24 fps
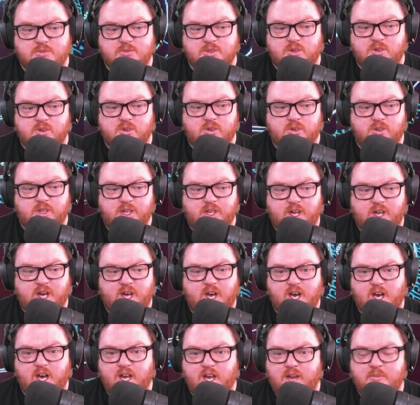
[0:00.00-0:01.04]
early
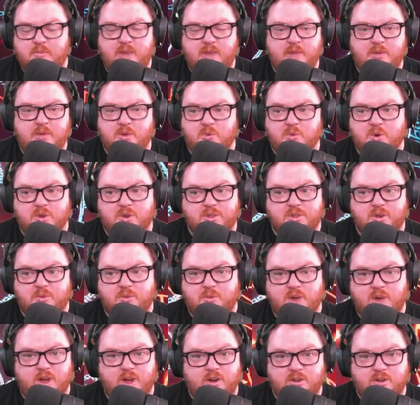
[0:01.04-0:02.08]
on. It may be worth a
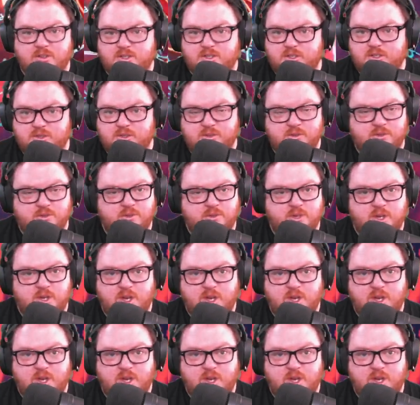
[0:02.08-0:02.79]
run or two.